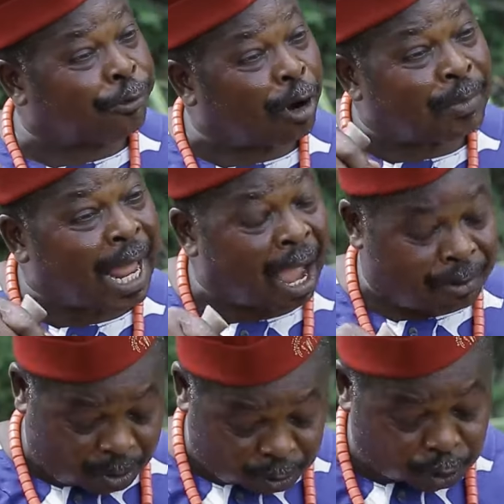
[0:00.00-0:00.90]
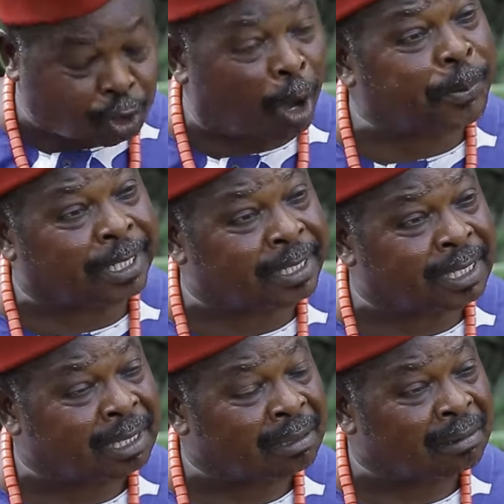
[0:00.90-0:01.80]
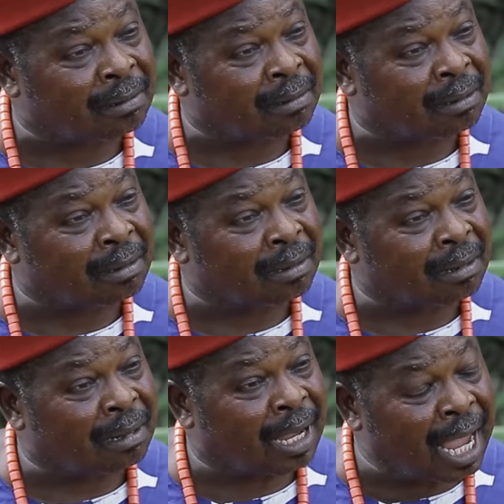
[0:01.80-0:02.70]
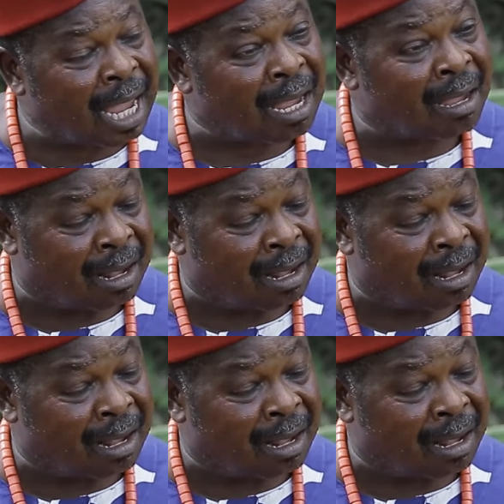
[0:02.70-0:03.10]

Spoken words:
from now, stop it. Eh?